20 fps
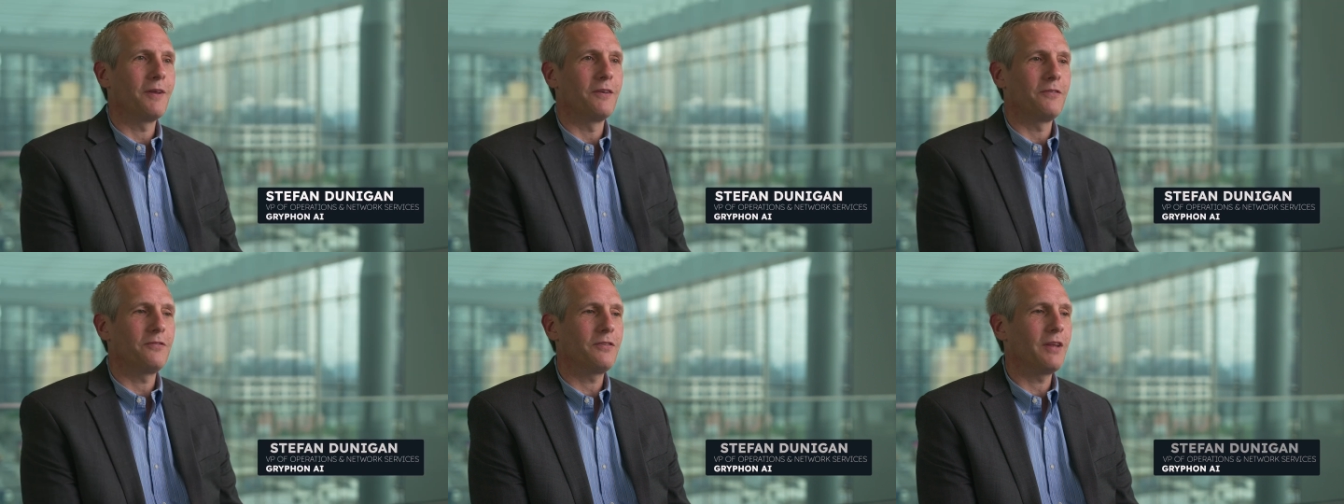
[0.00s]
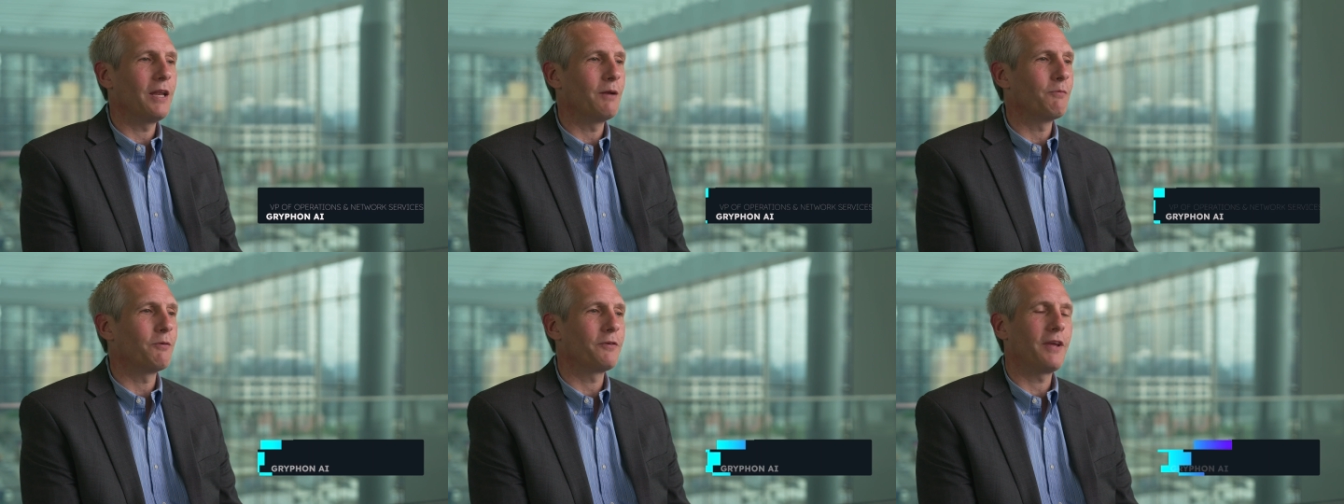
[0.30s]
as
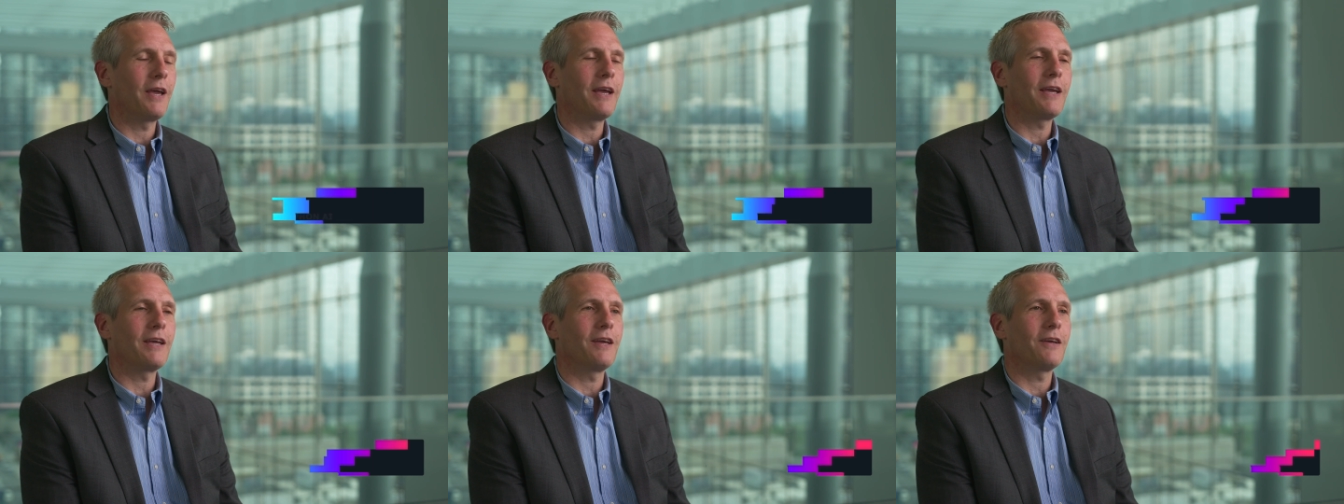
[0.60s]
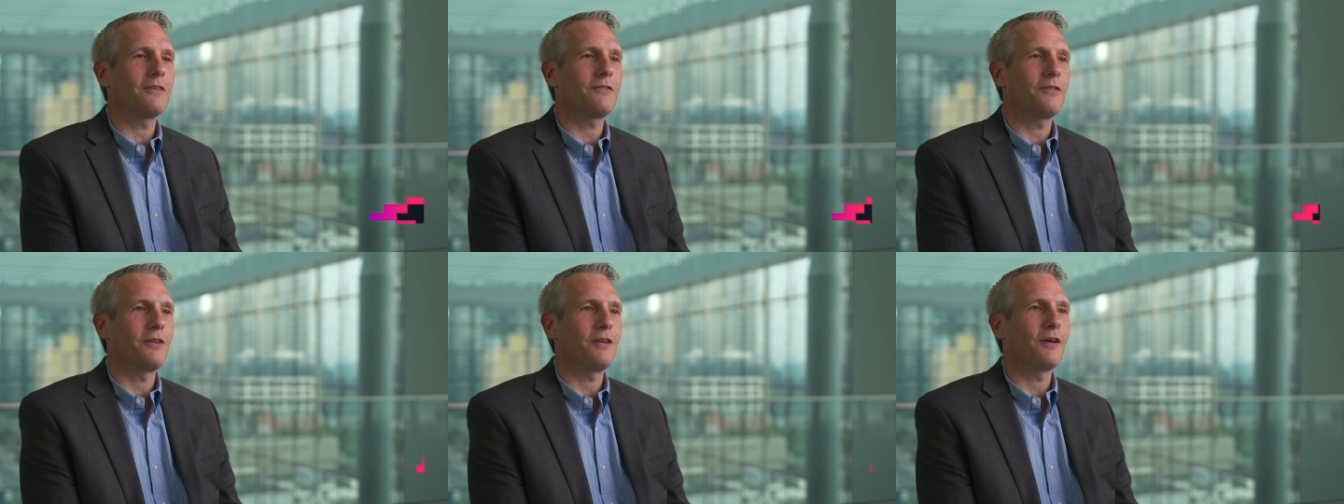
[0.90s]
stated, we're taking
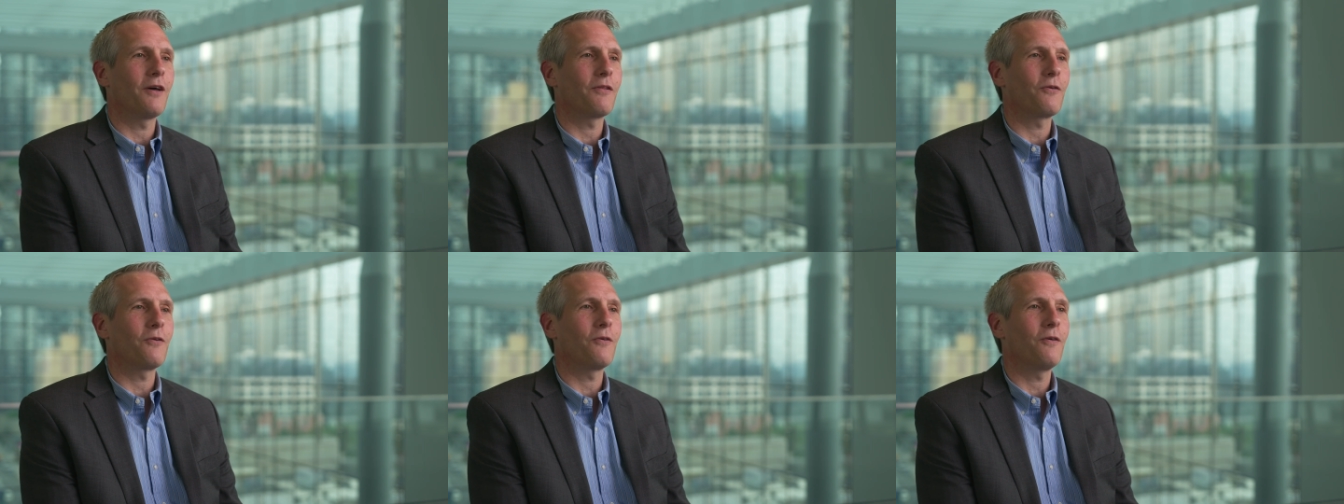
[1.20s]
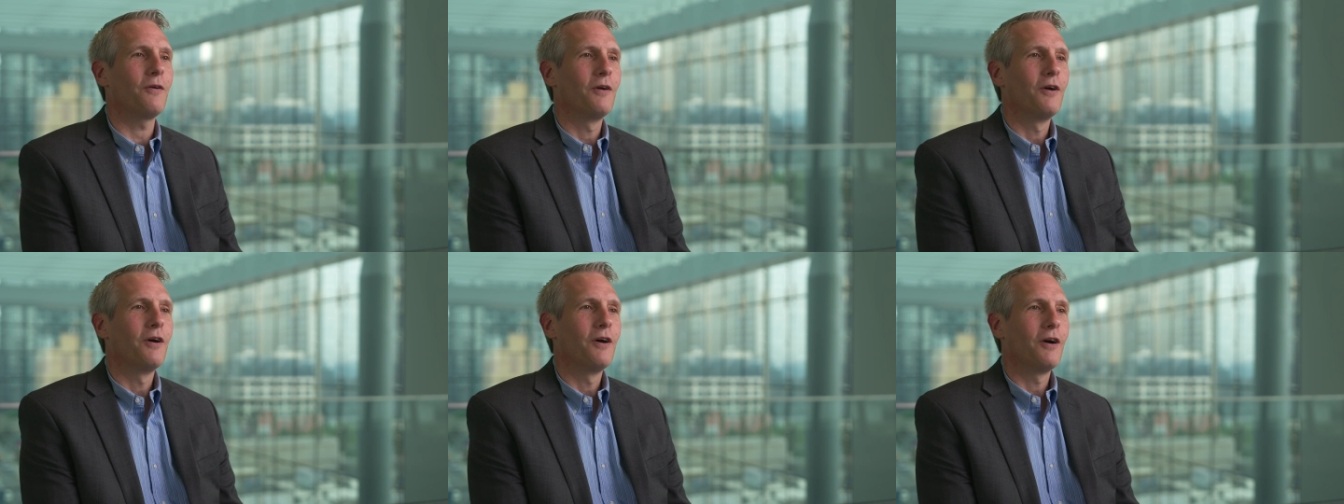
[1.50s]
it to the
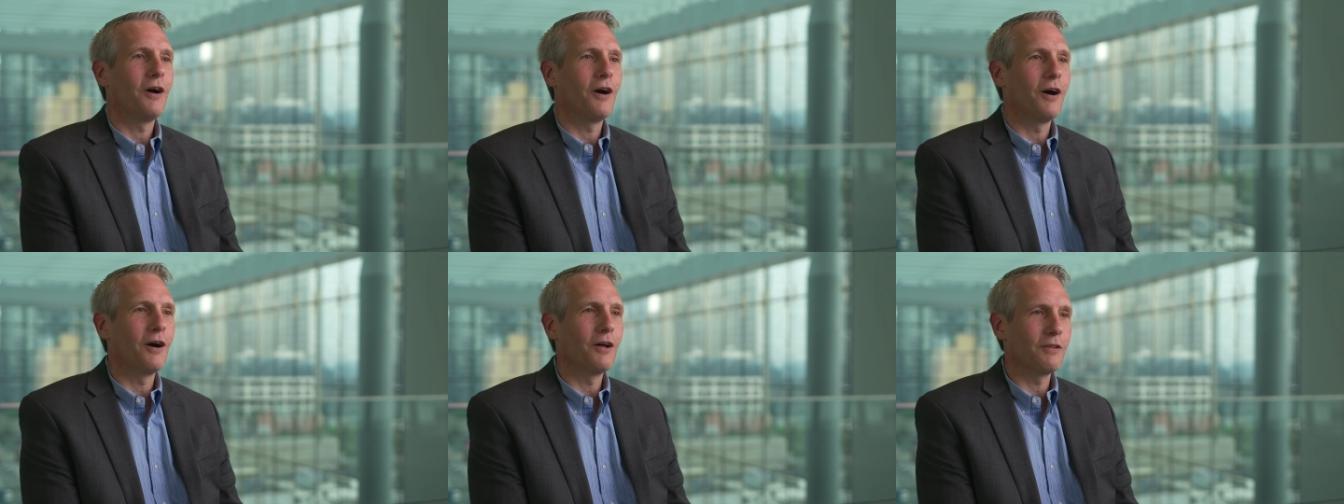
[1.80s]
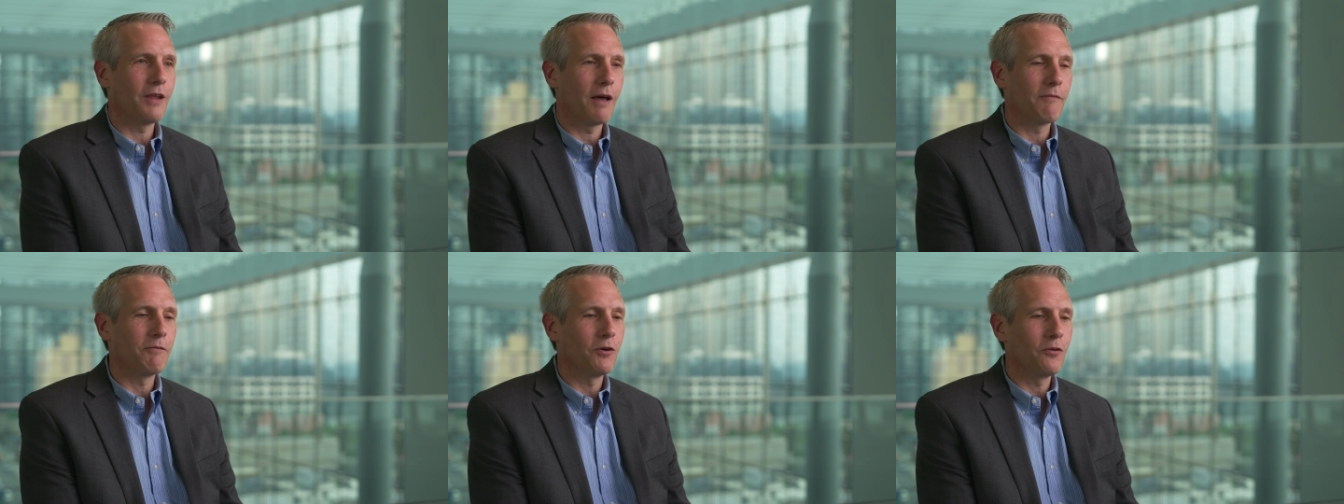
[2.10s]
other uh,
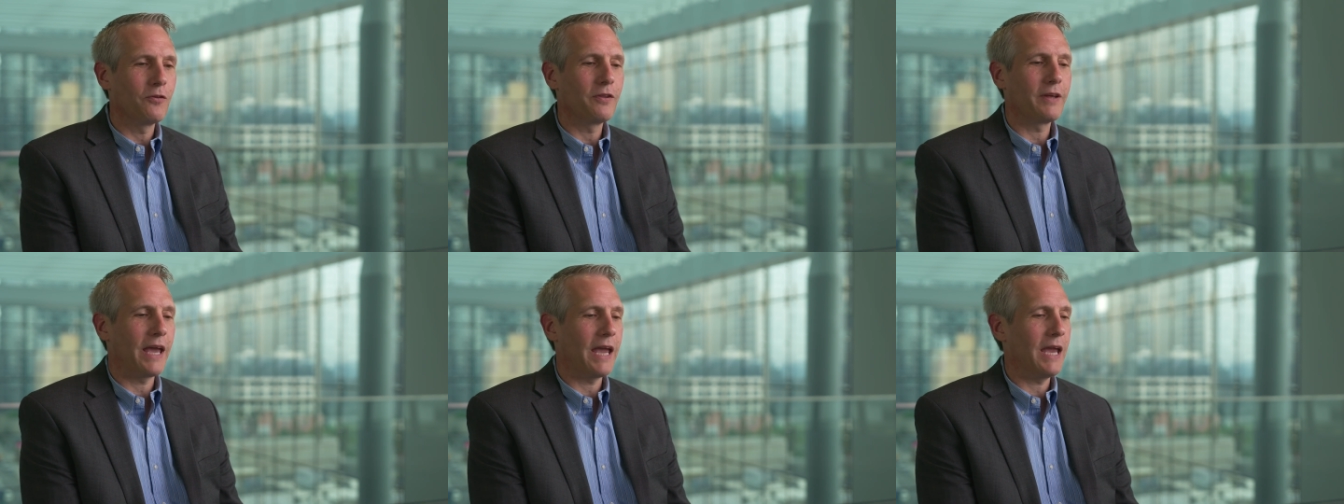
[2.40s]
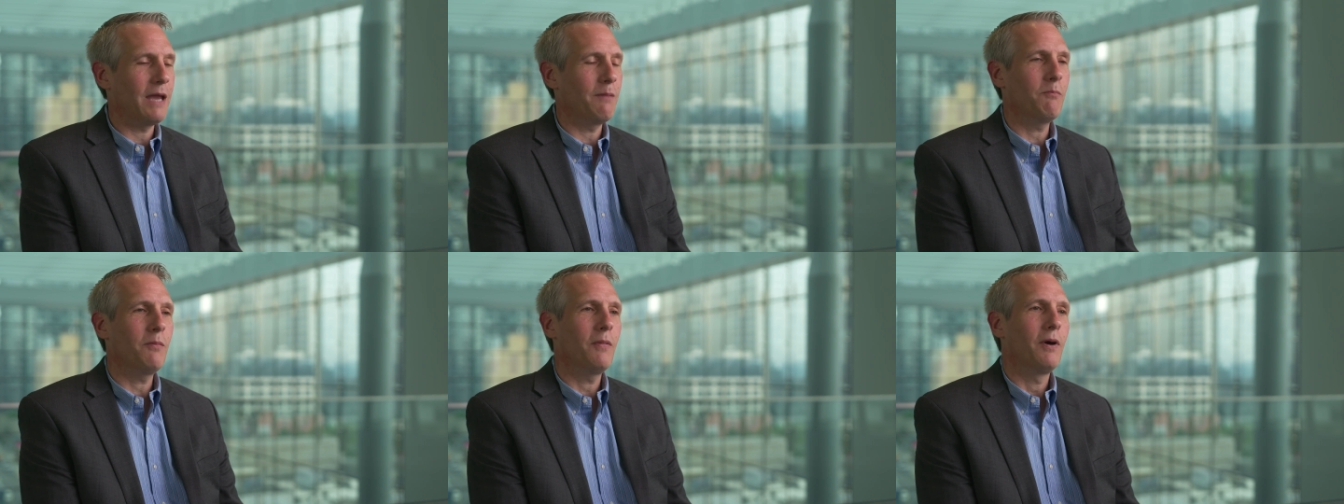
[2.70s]
level of the
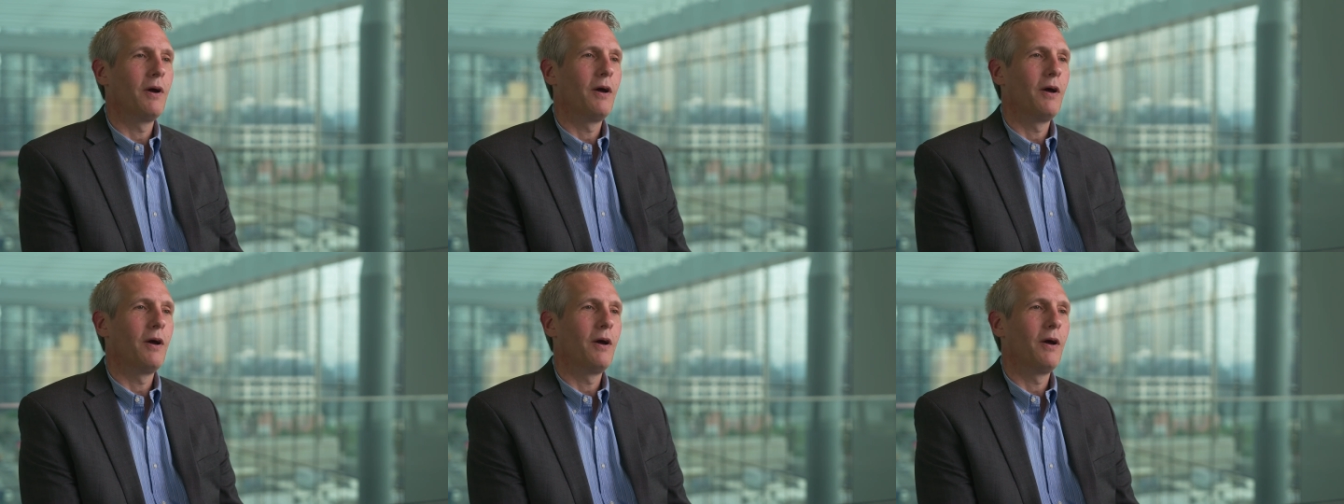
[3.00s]
game.